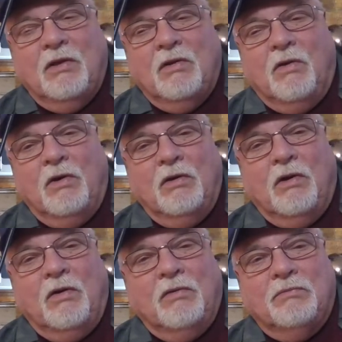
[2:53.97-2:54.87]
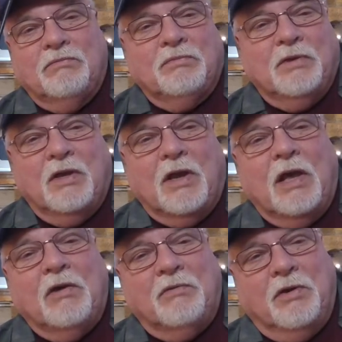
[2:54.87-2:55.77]
or
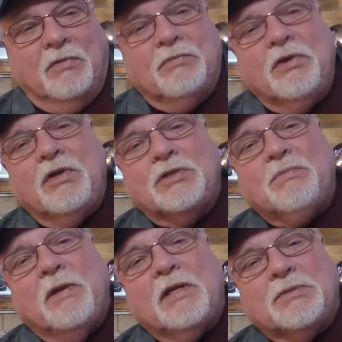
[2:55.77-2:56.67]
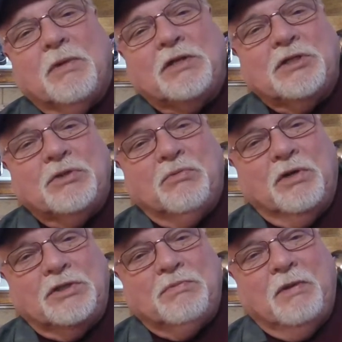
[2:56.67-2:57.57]
I don't know. You can spend as much as you
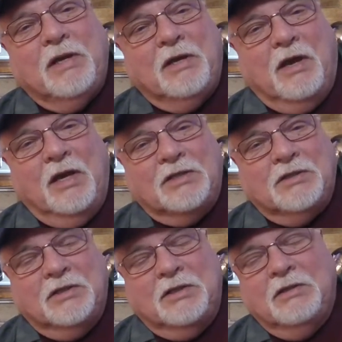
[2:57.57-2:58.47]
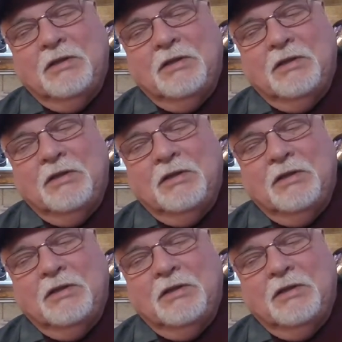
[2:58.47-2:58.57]
want to spend, honestly.